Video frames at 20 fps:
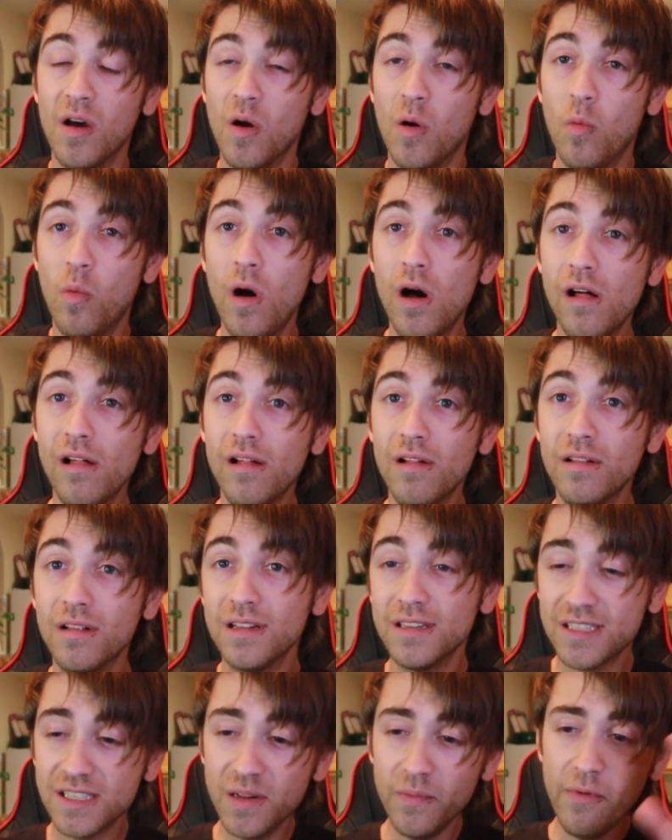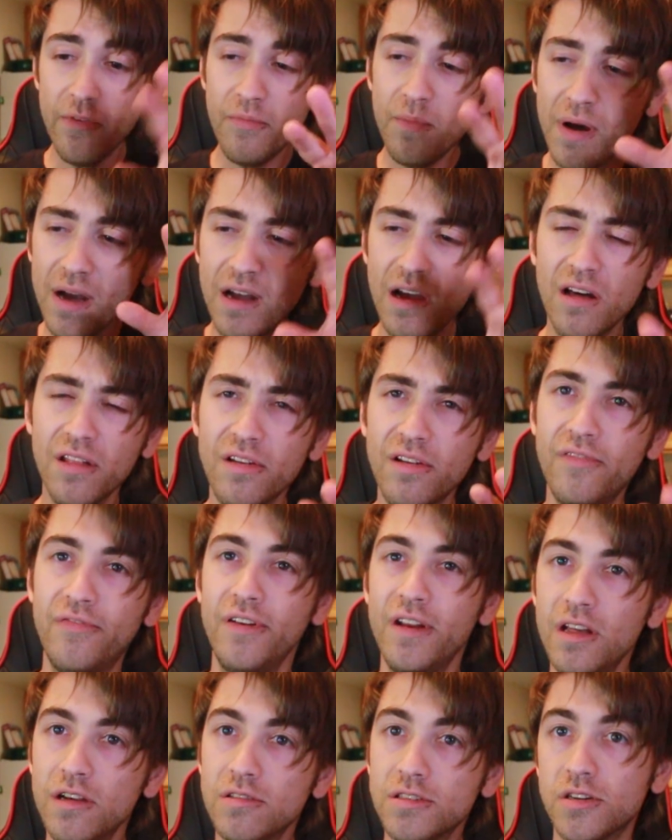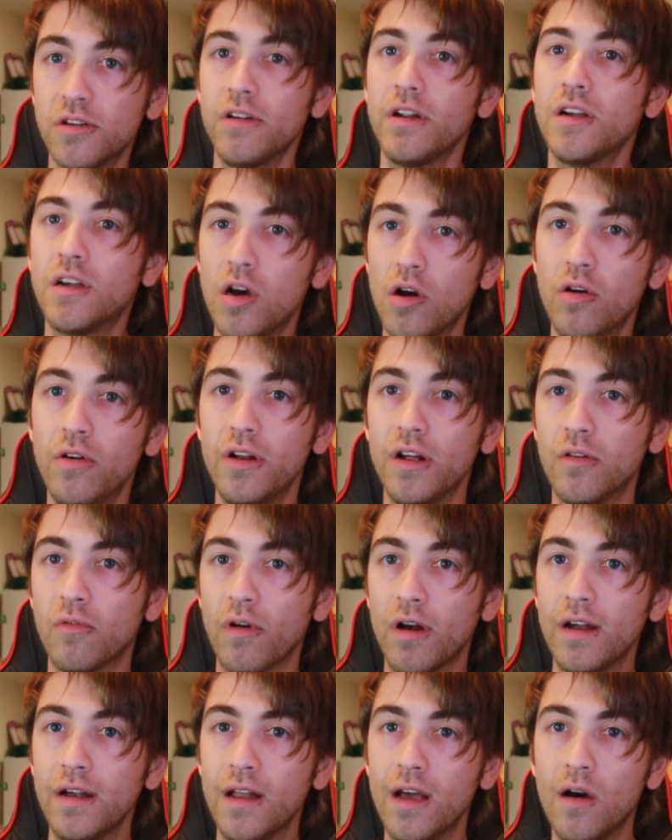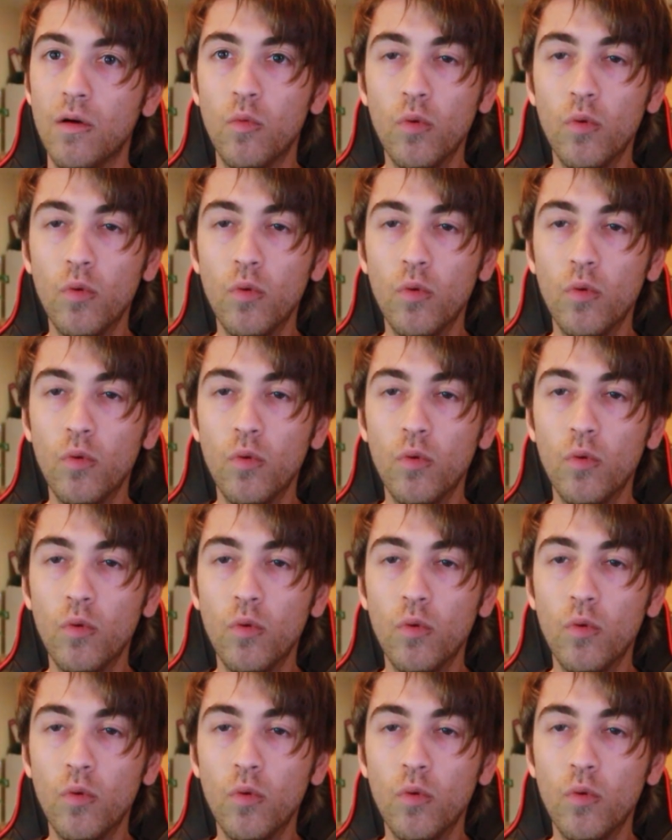while some of my other videos are encoding right now,